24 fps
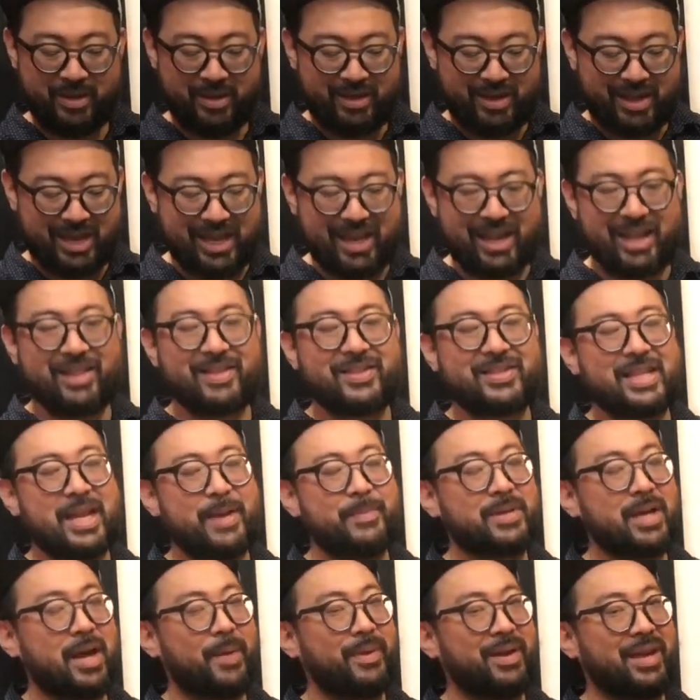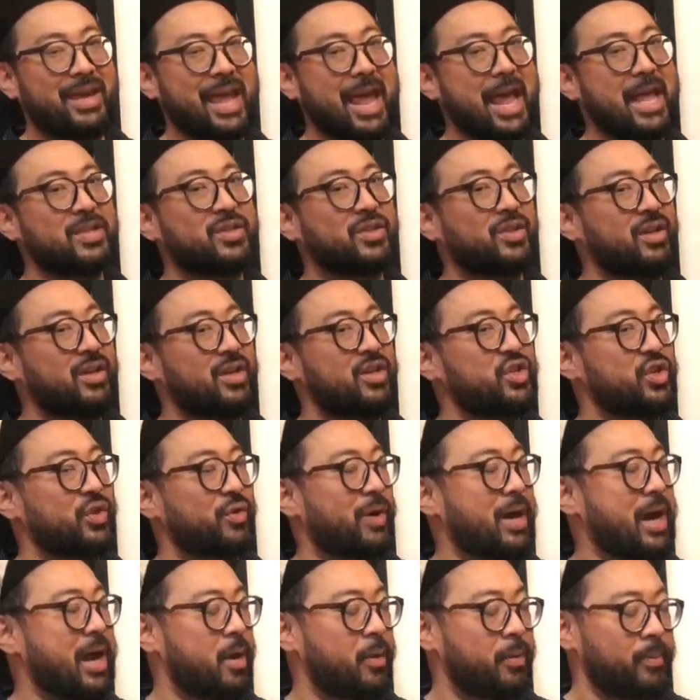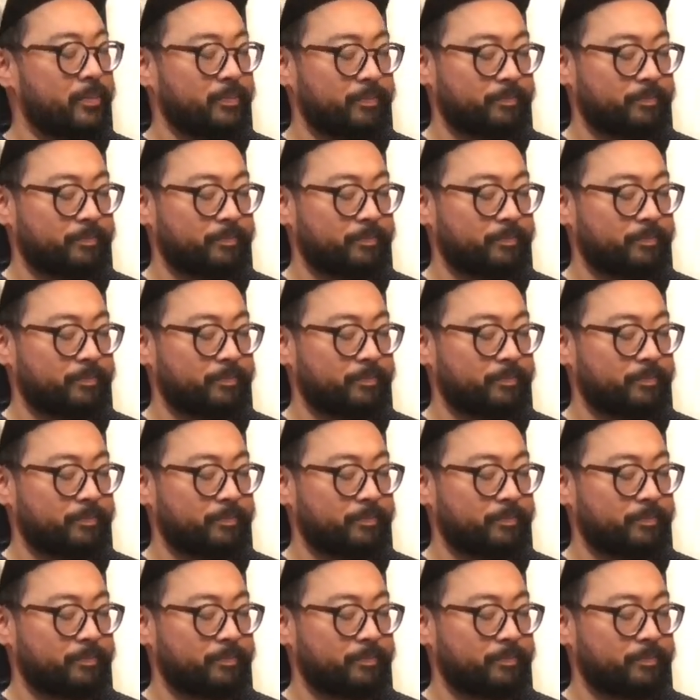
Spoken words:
hitting at the same time and canceling each other out,